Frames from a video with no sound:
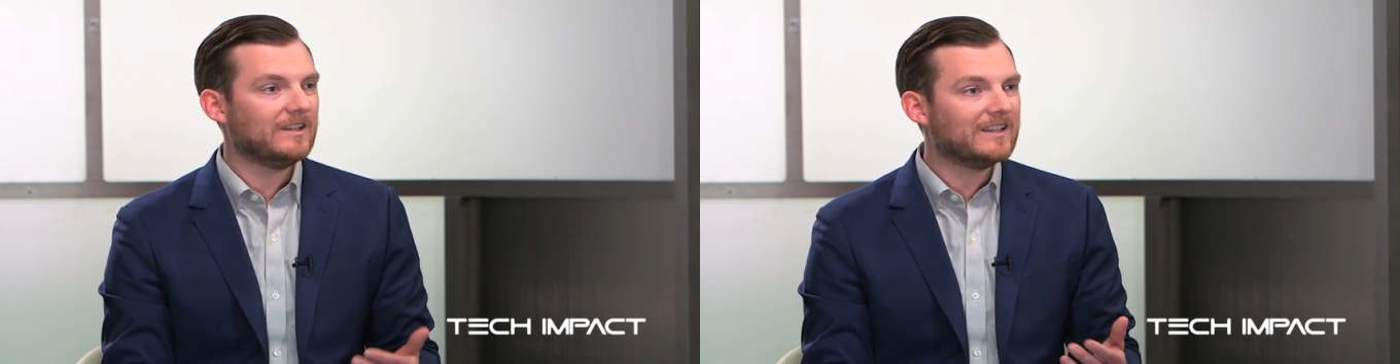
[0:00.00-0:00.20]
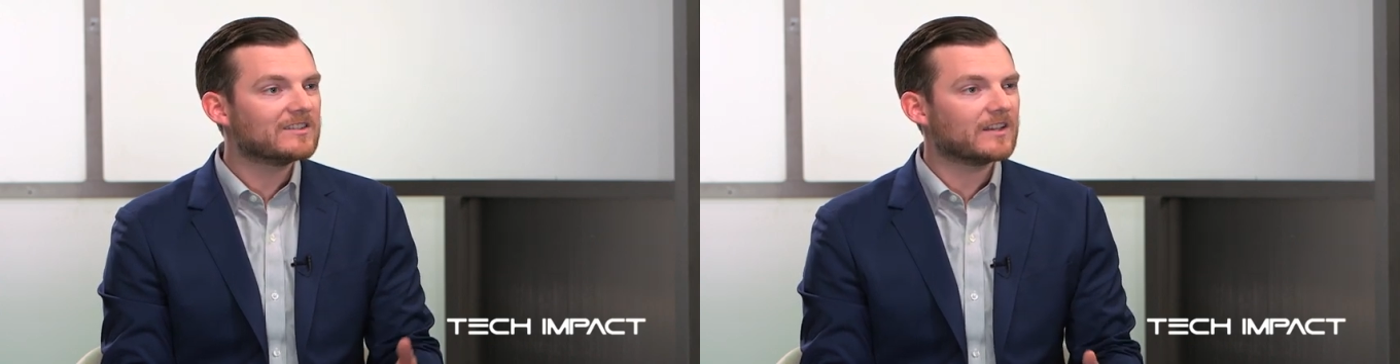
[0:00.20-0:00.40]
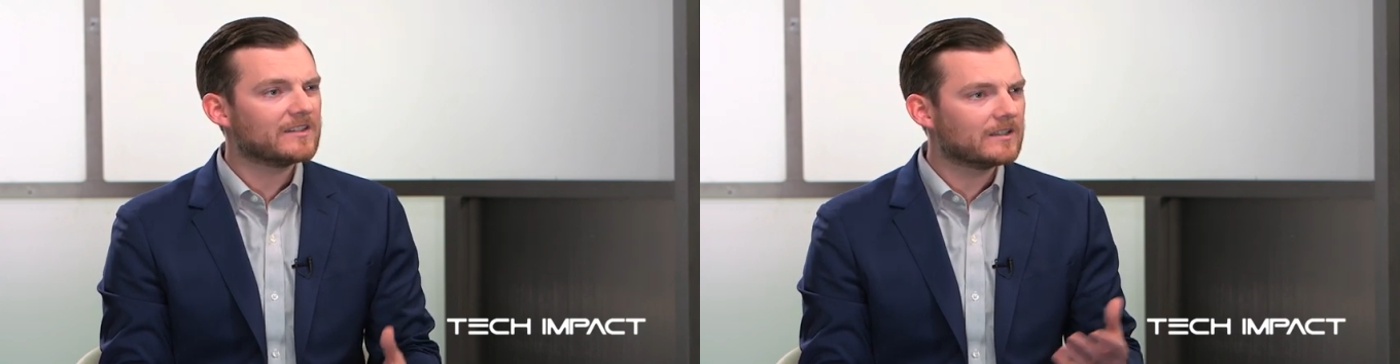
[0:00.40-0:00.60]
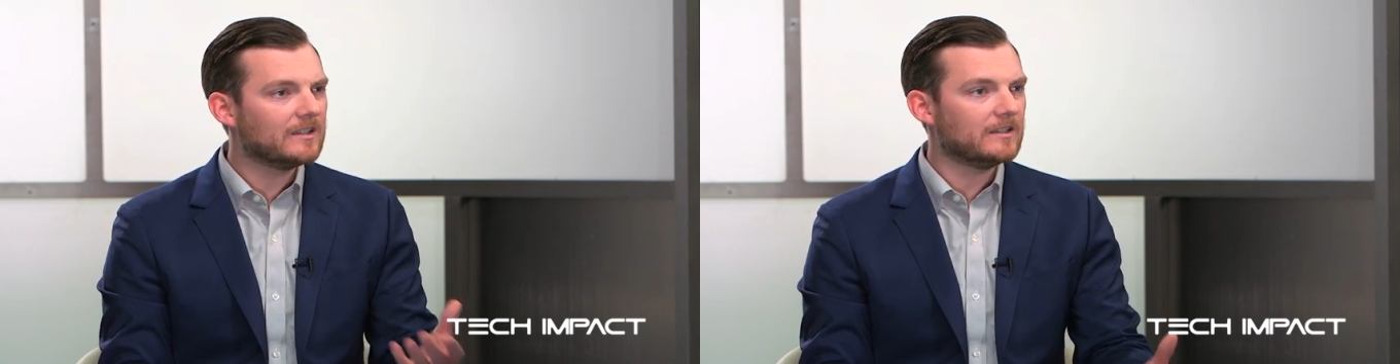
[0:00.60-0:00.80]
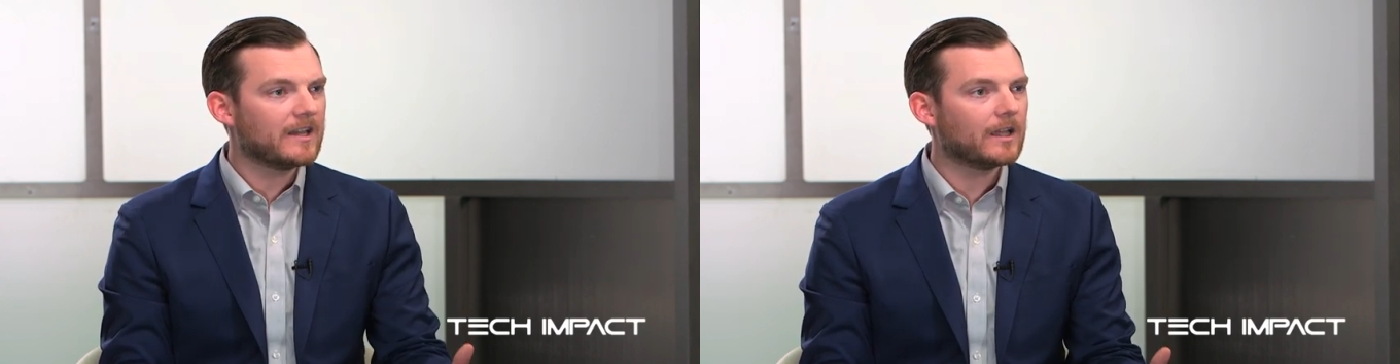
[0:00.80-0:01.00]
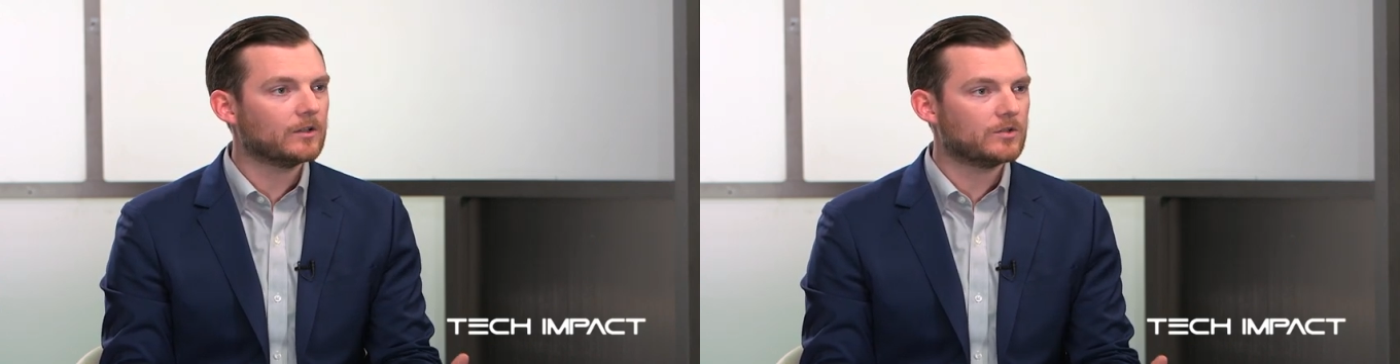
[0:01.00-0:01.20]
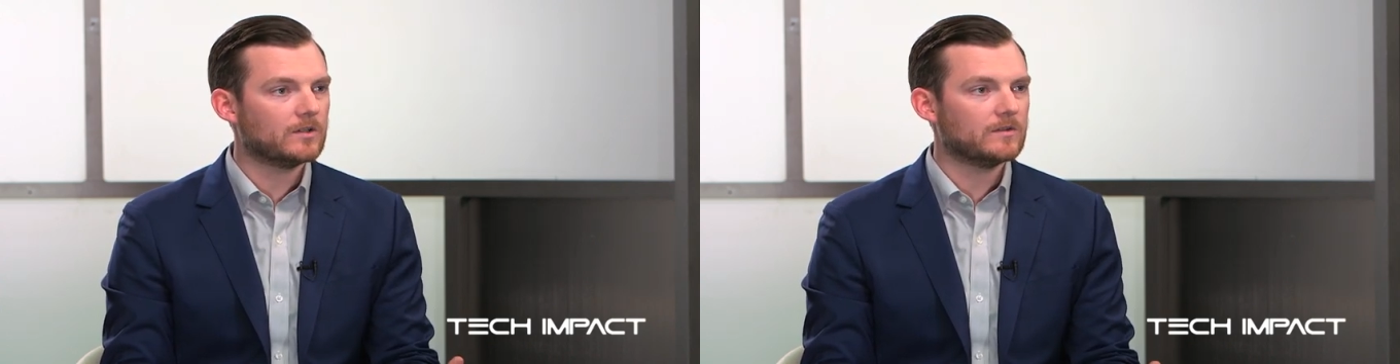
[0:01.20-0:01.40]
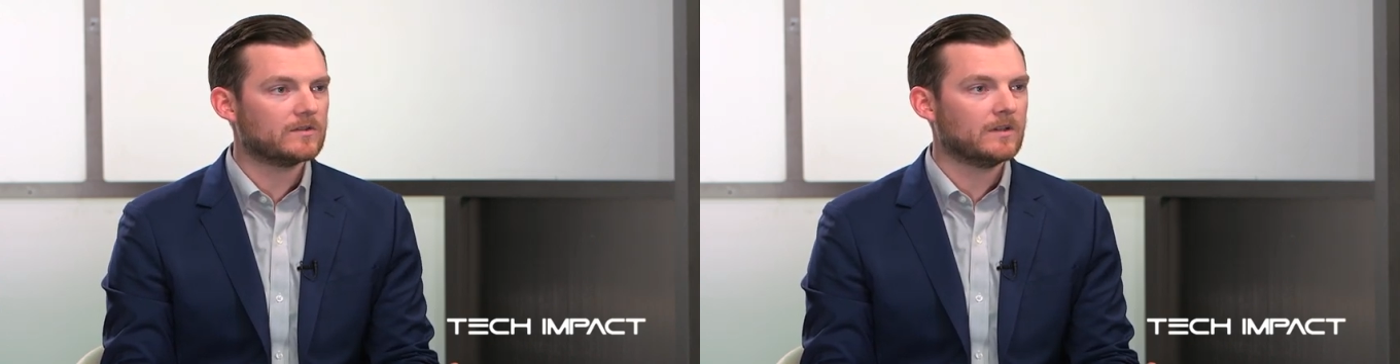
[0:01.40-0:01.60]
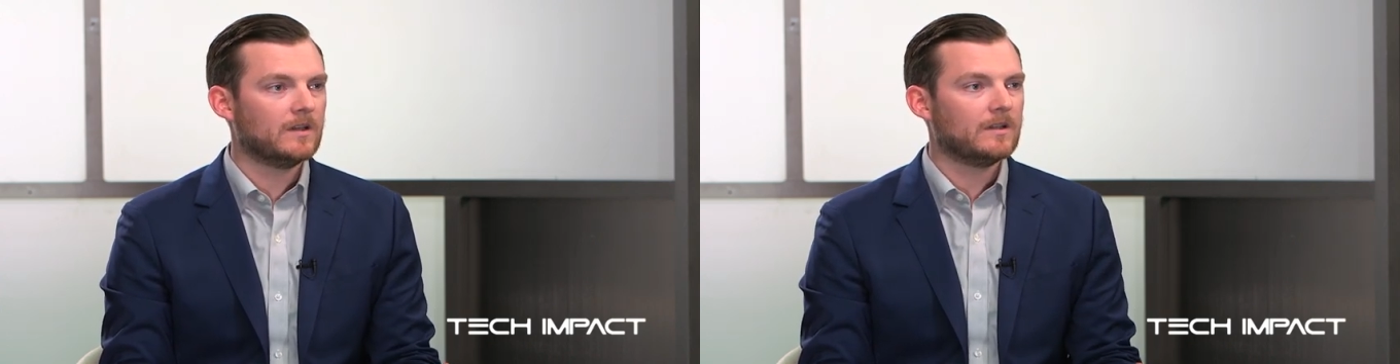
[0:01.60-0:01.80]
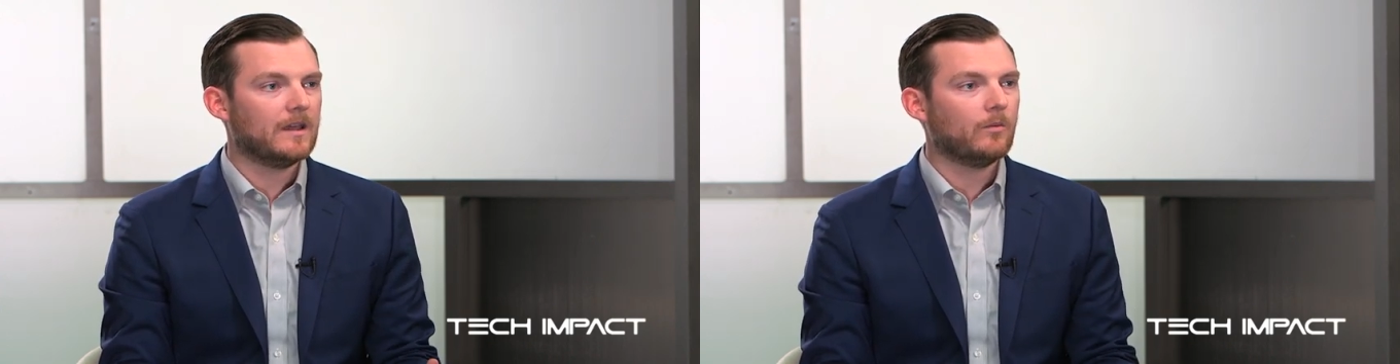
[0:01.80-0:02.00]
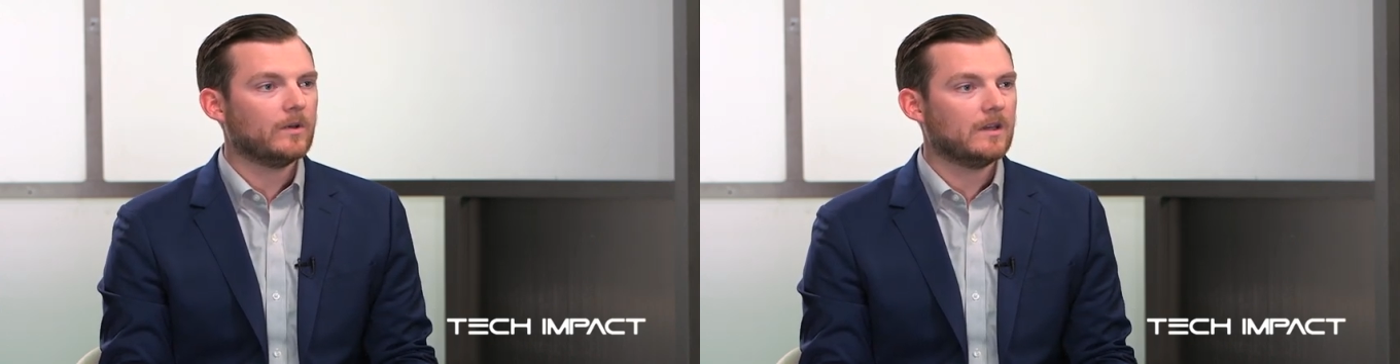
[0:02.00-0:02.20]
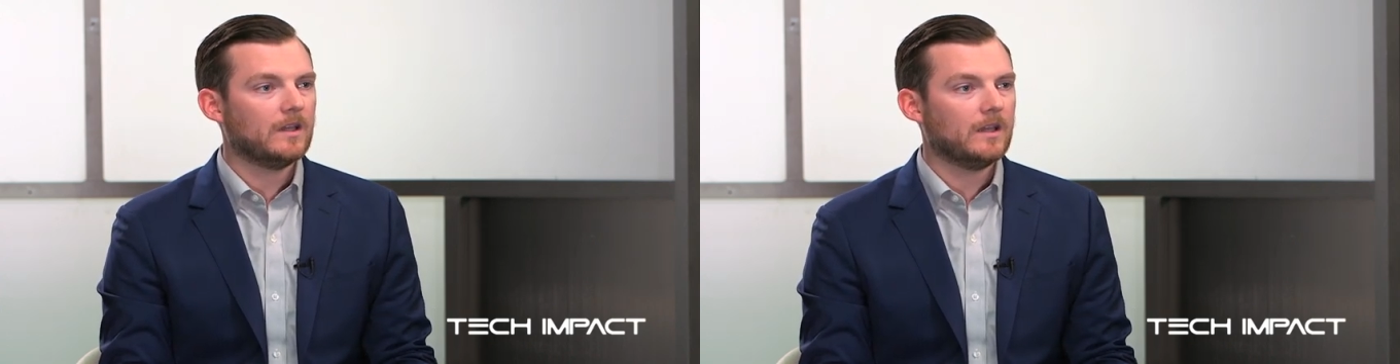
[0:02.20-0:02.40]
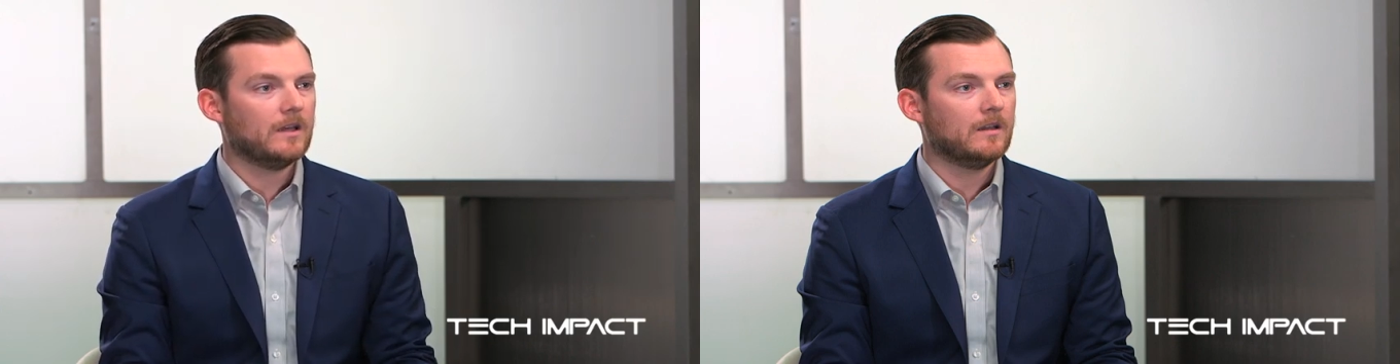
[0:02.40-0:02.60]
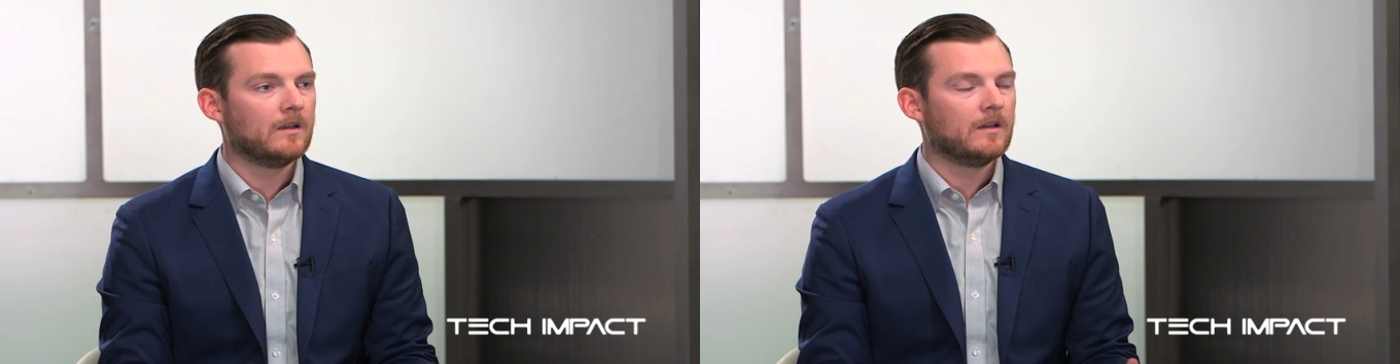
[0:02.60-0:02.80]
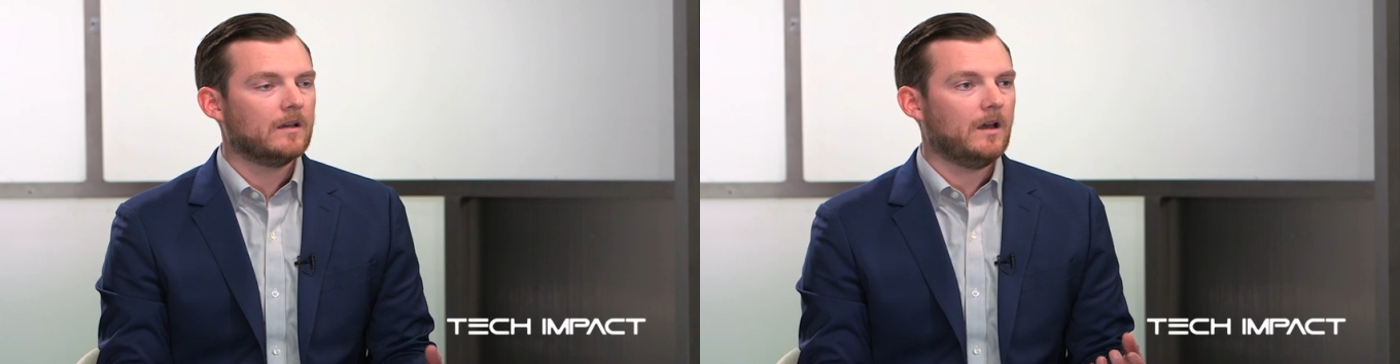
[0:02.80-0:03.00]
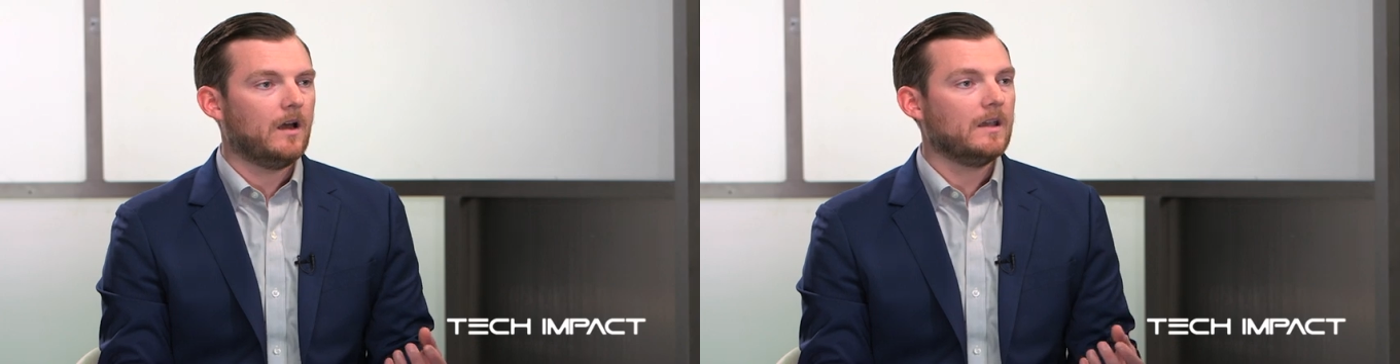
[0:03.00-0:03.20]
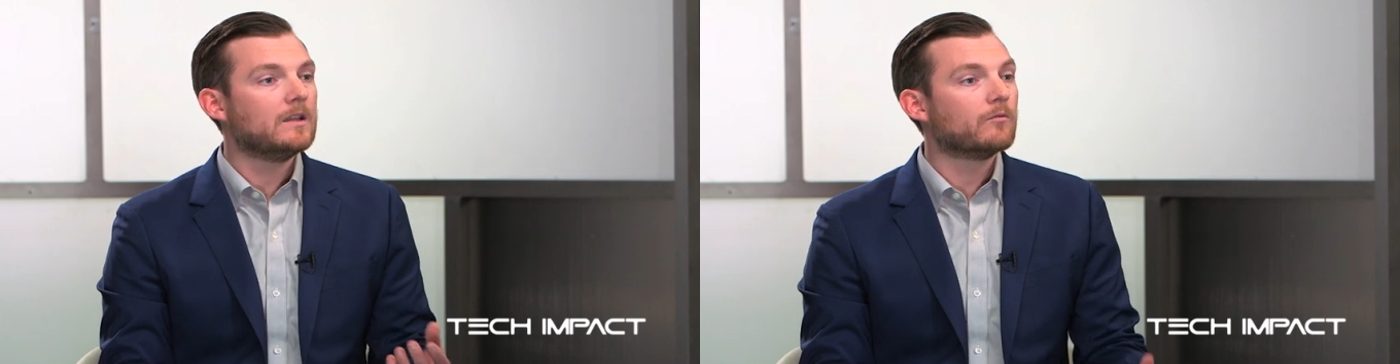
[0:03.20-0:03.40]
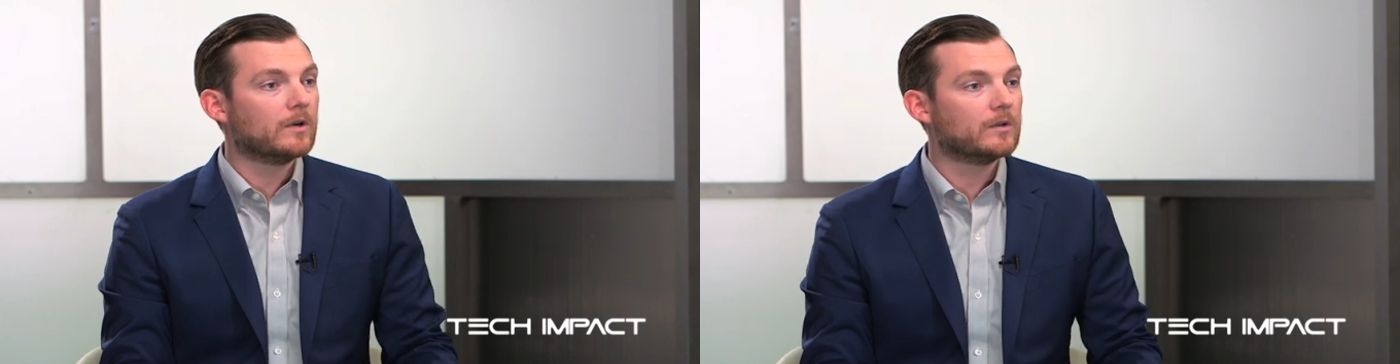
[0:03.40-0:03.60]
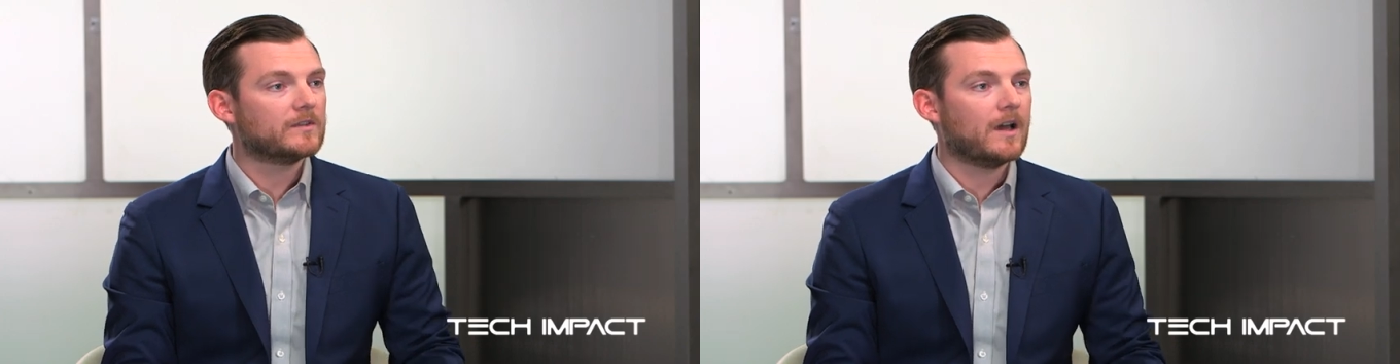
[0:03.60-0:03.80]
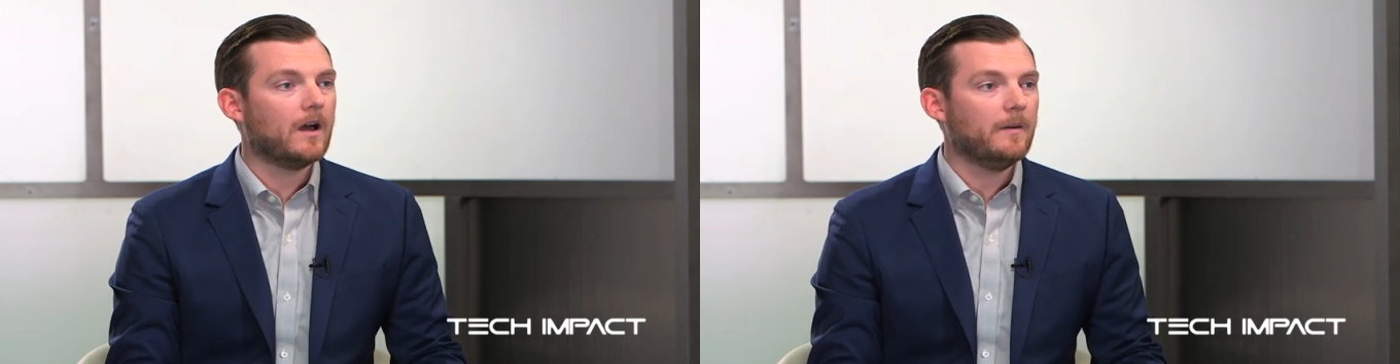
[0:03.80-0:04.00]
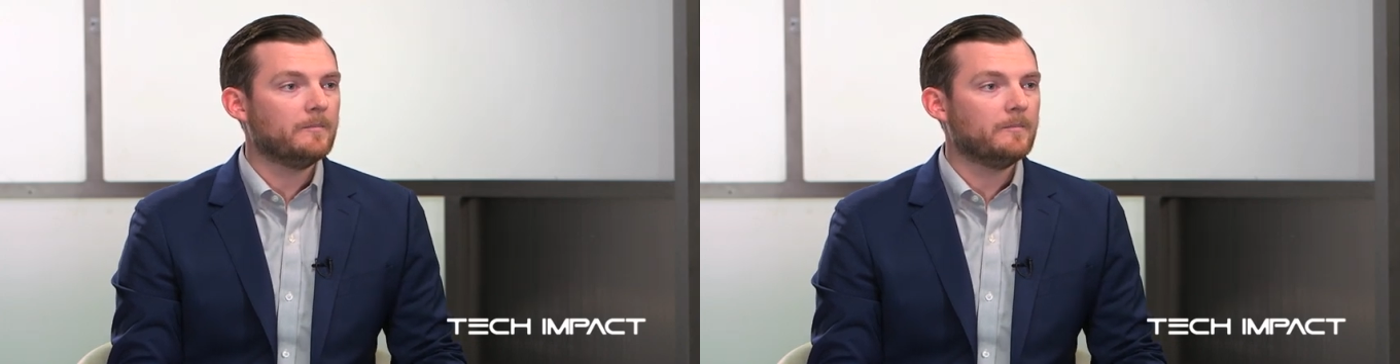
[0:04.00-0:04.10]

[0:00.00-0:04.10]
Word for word: the insights and the intelligence that we need uh, in real time.